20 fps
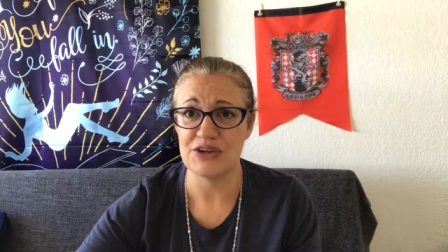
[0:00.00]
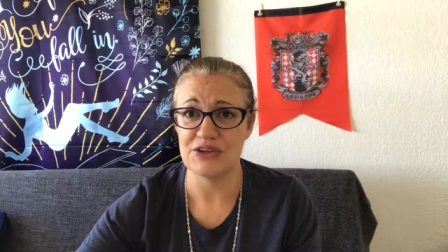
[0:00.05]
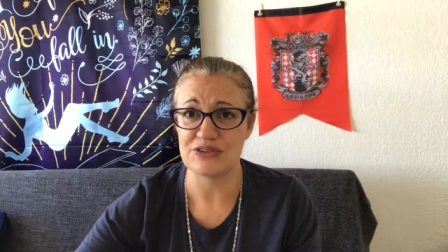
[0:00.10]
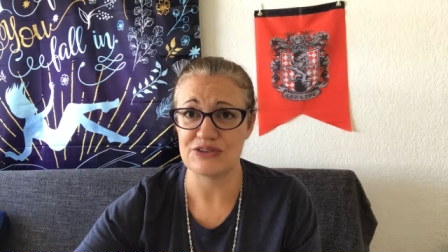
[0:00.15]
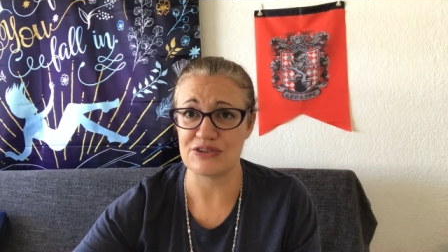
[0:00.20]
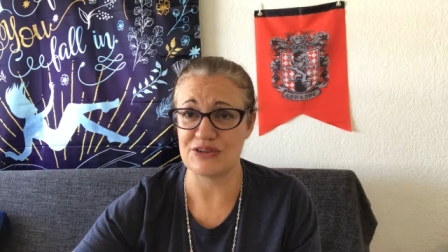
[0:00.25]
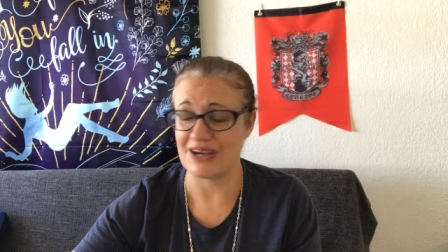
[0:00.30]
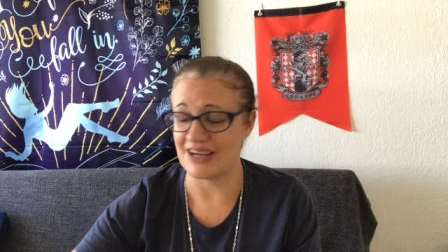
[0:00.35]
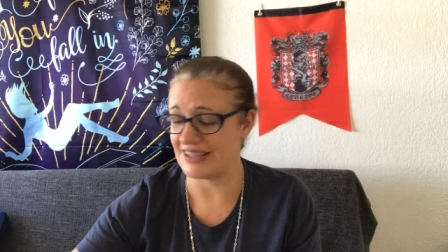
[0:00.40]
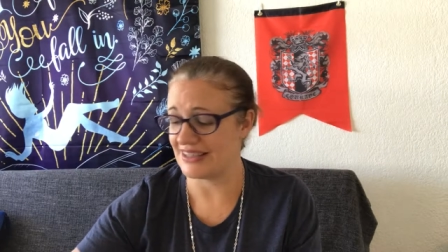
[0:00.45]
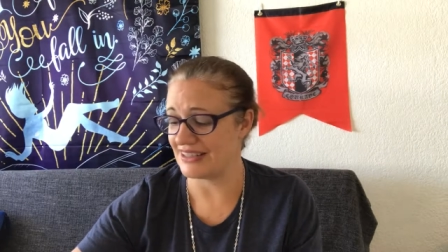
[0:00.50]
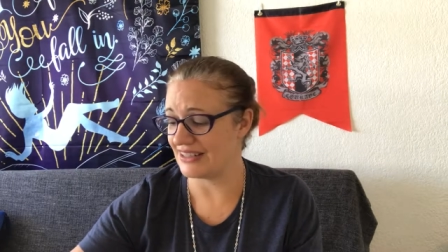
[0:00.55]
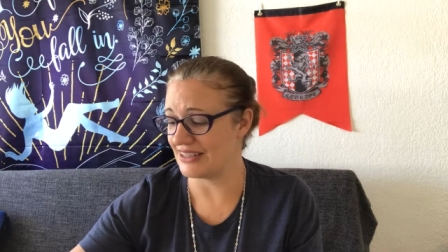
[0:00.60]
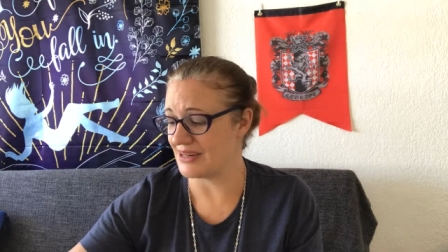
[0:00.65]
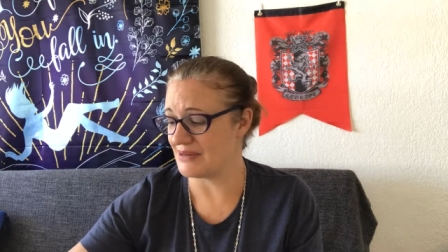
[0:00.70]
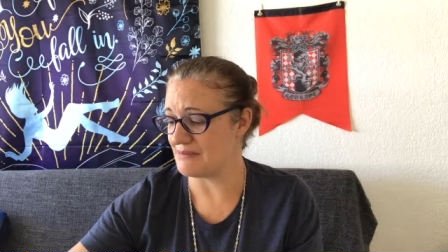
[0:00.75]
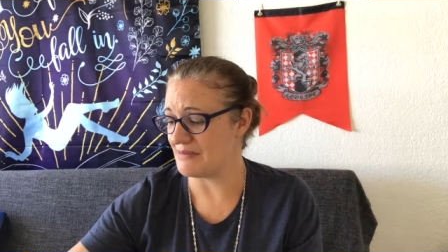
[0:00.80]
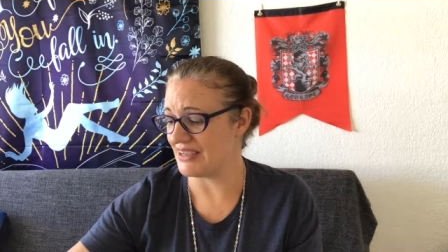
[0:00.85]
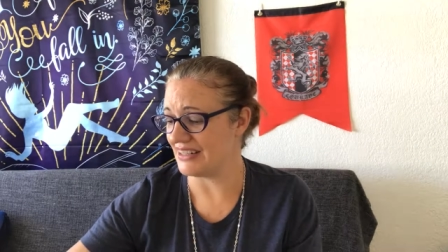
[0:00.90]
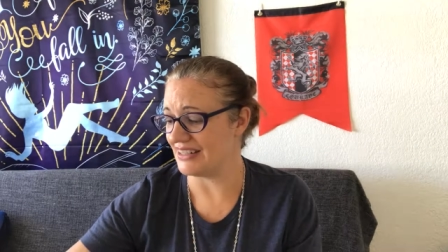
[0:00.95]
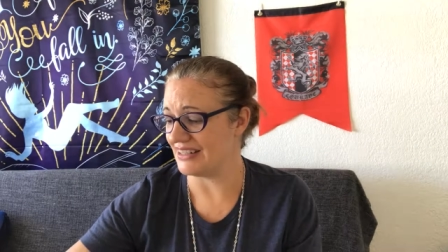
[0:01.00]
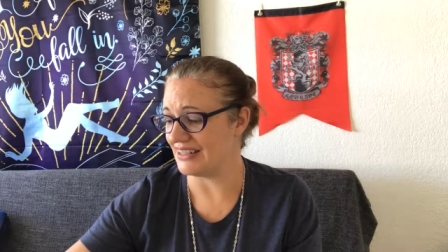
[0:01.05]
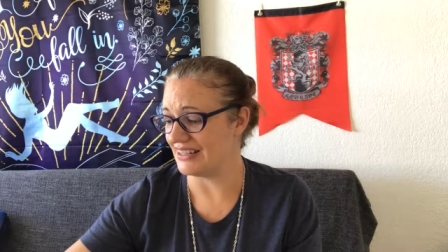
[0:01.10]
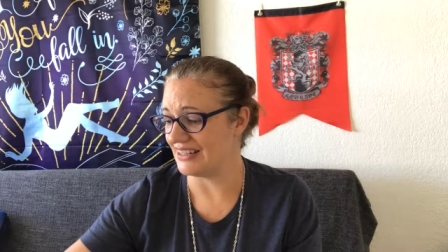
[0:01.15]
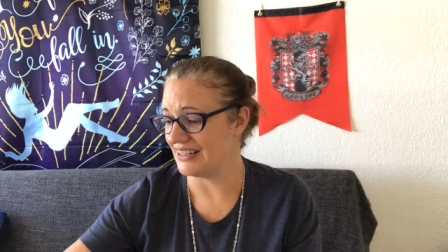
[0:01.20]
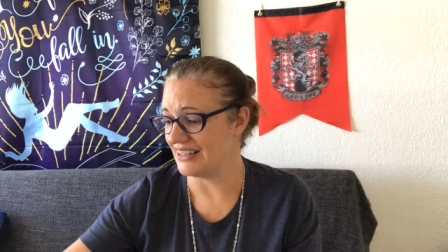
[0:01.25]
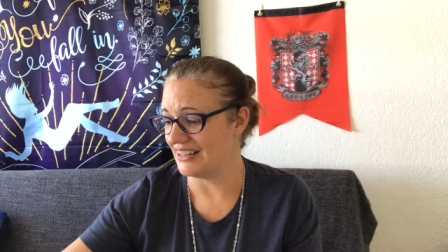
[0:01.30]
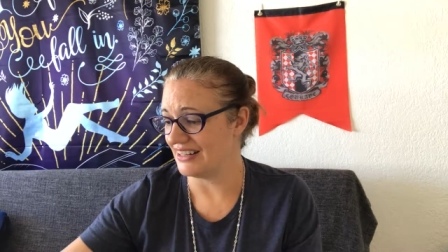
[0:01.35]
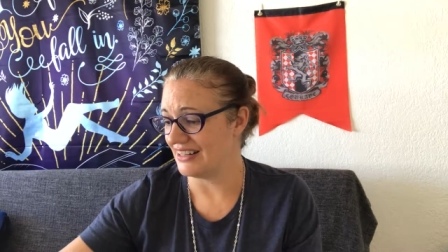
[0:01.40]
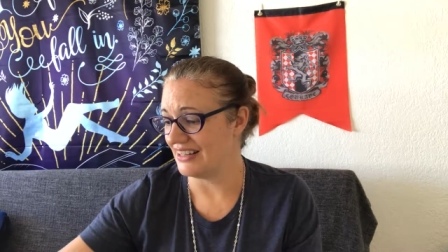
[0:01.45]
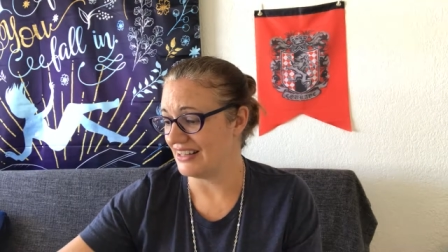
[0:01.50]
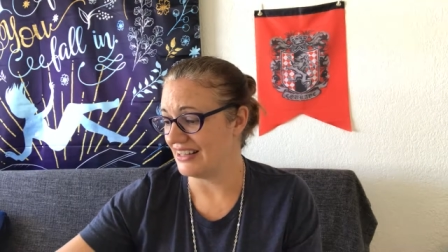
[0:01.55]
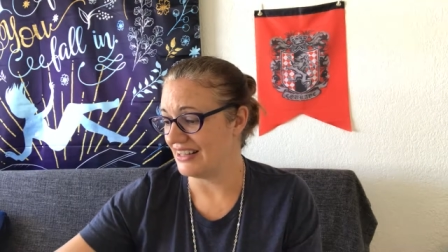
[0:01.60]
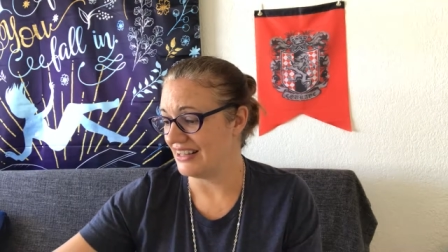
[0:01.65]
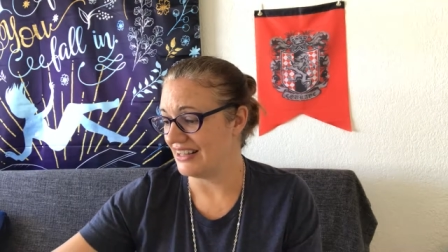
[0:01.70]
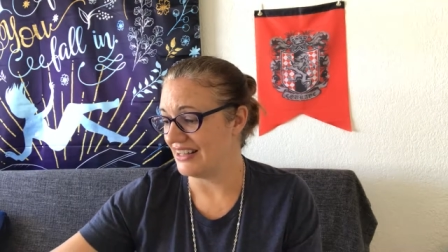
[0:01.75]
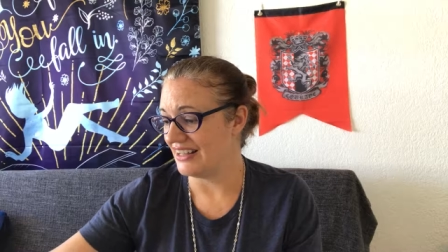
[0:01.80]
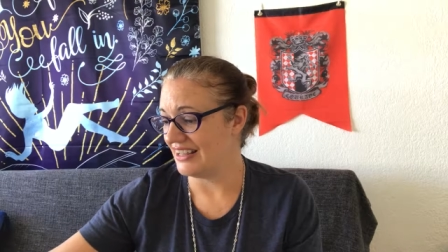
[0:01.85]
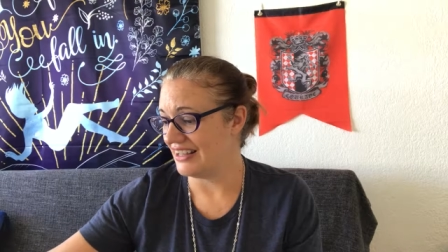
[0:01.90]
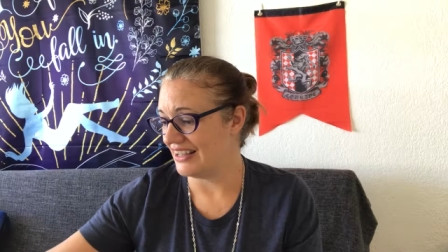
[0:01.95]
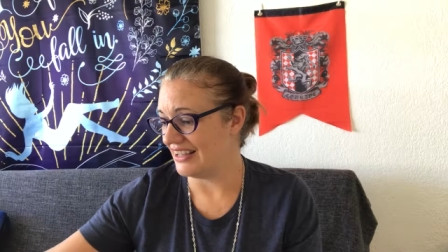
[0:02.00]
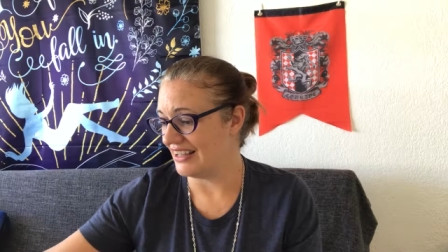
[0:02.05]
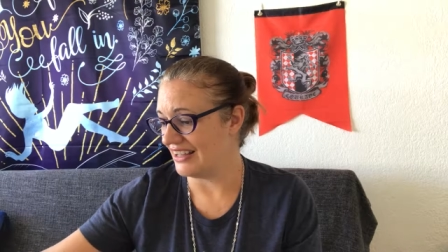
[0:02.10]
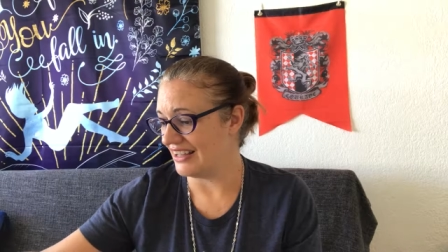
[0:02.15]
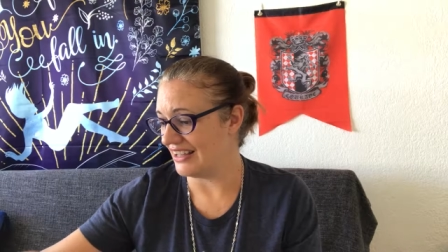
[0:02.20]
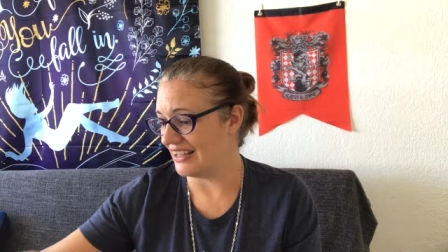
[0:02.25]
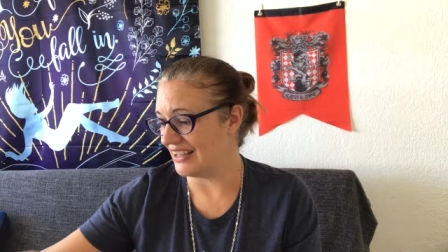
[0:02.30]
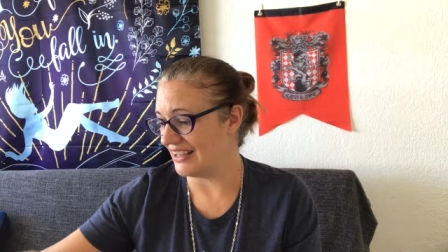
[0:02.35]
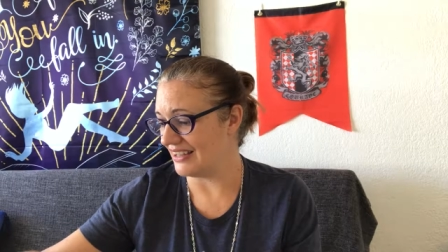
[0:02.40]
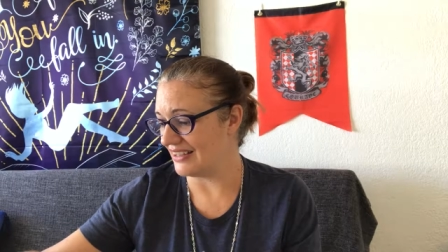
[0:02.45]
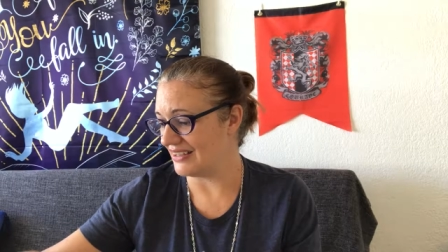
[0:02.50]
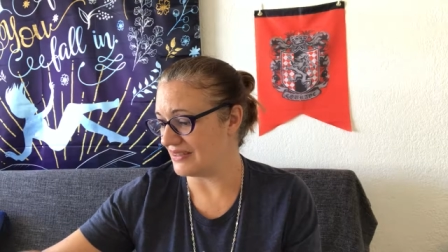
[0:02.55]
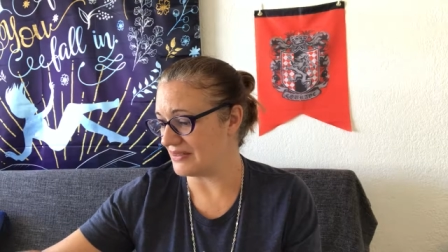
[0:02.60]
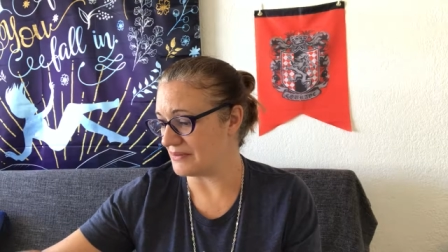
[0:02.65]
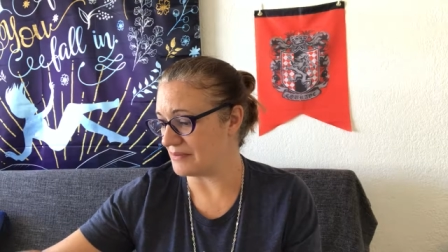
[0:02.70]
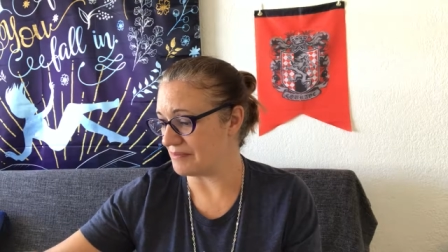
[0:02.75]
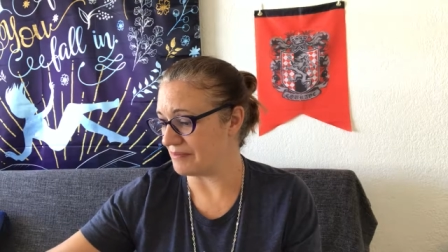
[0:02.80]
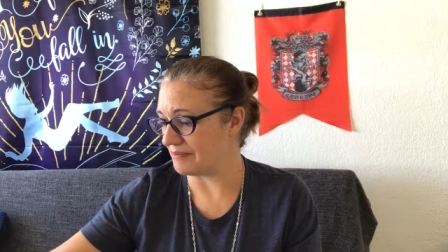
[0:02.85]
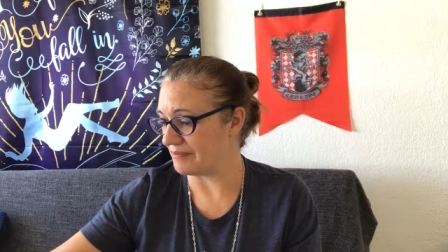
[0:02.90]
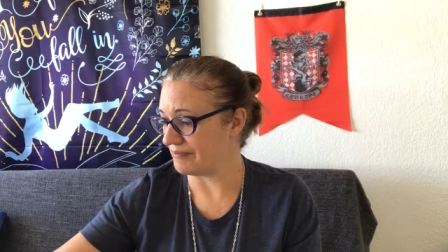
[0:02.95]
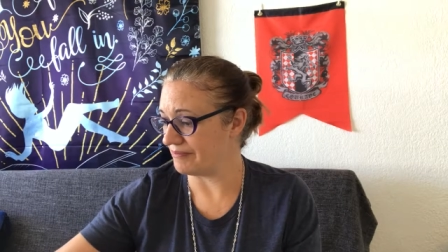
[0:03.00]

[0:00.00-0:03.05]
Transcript: so I think I might um,